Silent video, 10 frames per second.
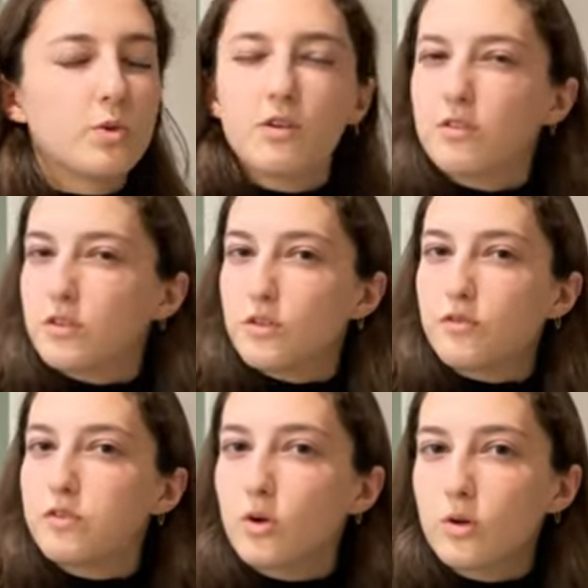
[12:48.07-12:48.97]
whatever
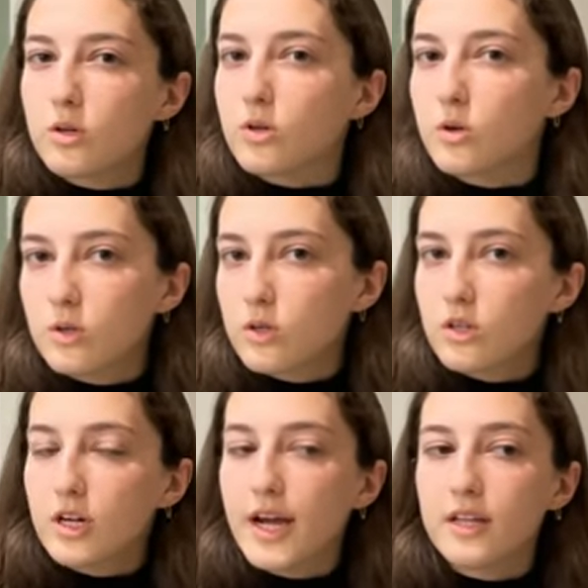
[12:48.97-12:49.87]
floor or corridor
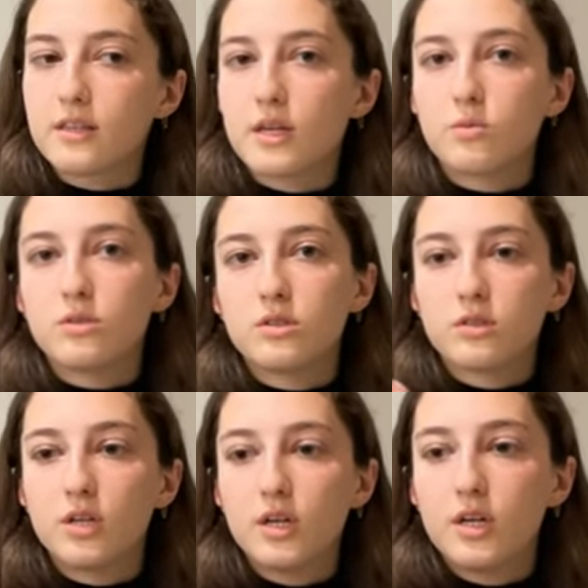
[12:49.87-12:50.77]
you're at. They
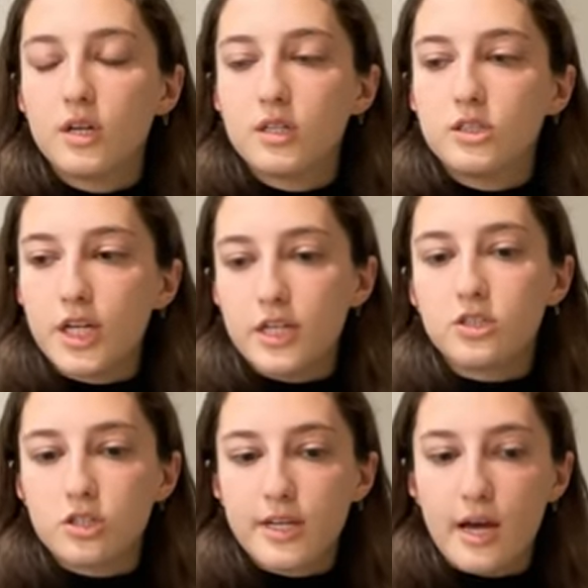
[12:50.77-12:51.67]
will change
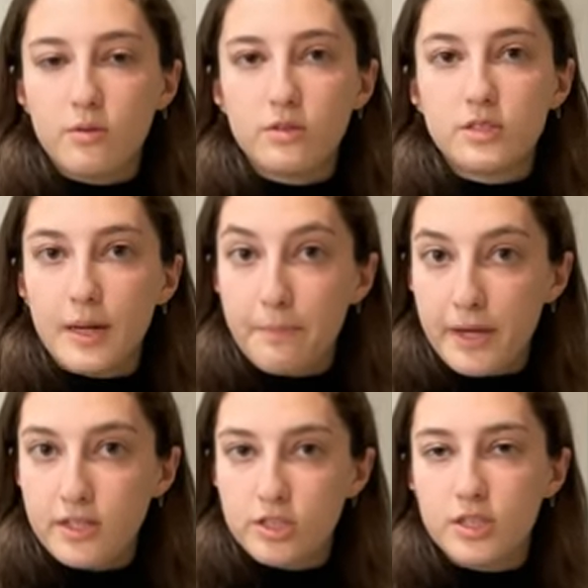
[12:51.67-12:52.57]
your towels and
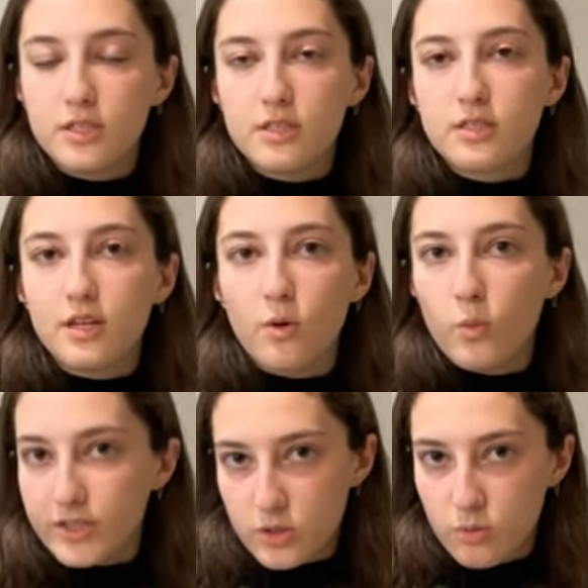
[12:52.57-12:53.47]
bed sheets
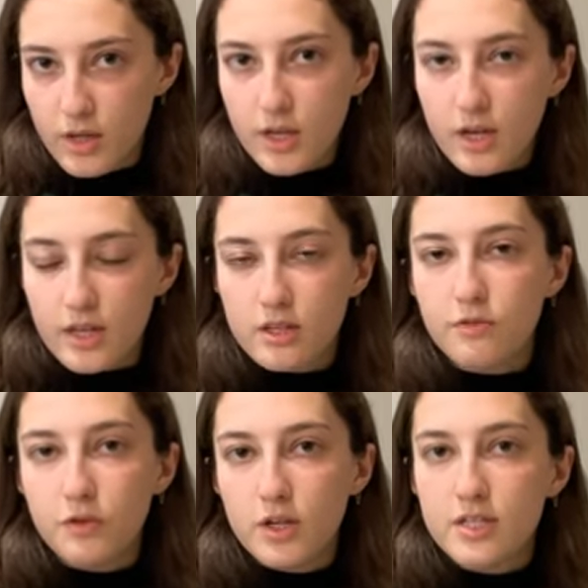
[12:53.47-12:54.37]
once a week, and then a
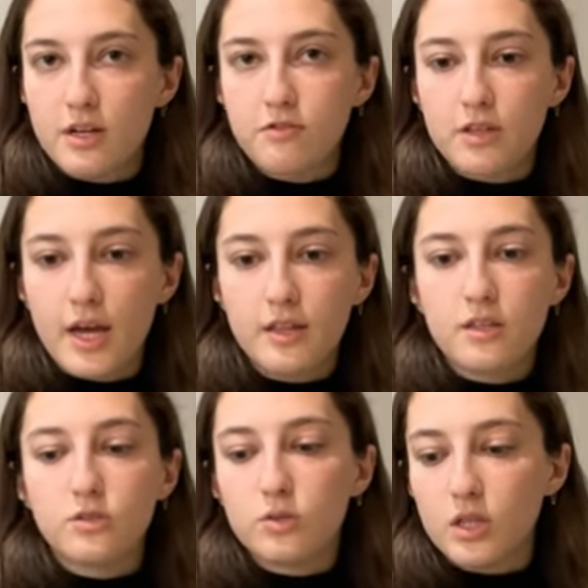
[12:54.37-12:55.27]
few days after that they'll
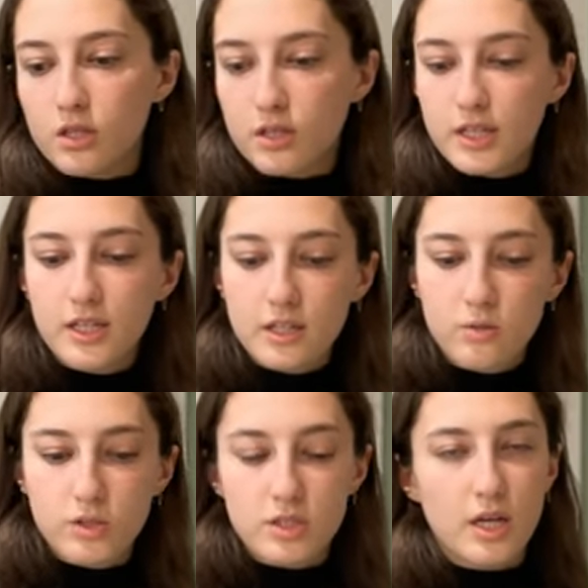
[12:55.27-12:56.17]
do another cleaning,
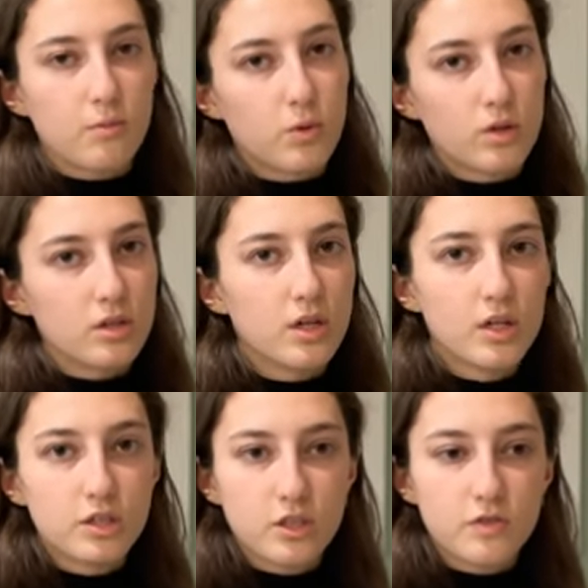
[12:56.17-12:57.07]
which is like more
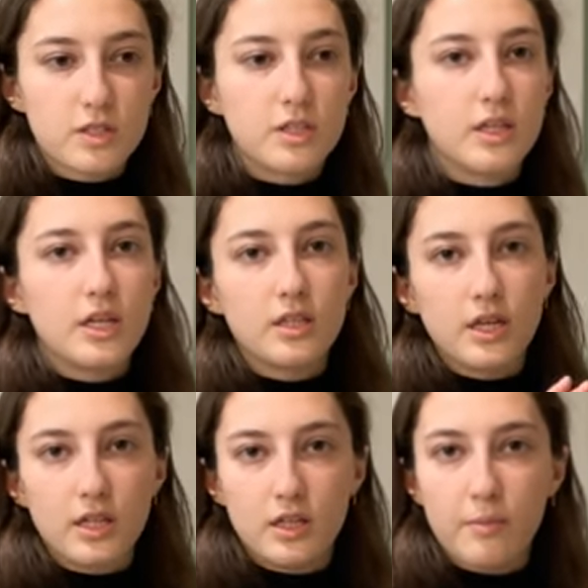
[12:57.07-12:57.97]
surface cleaning. They
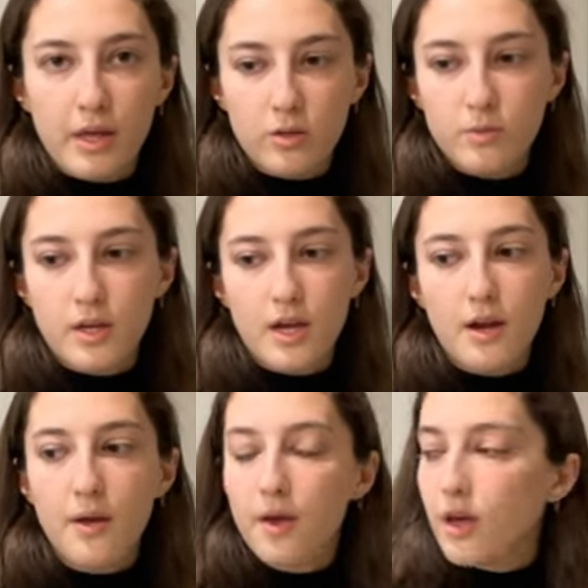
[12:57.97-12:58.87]
clean the bathroom
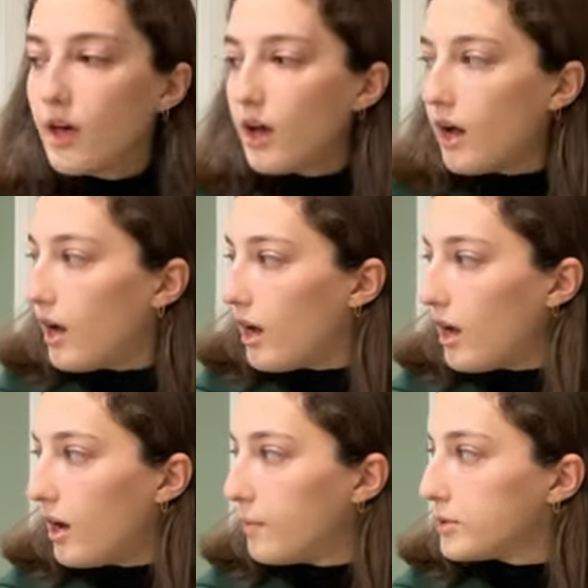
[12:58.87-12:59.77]
again.
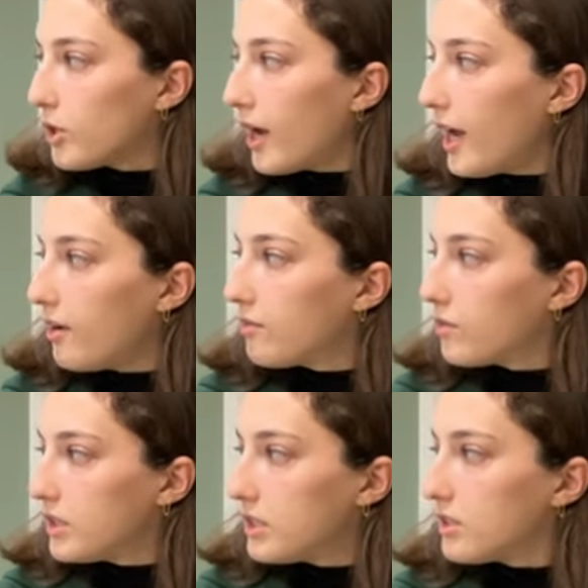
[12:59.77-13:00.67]
So I have
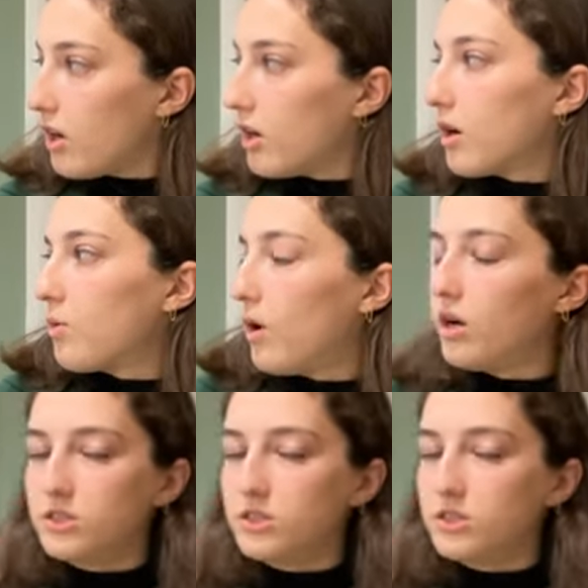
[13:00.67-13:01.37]
written on our wall,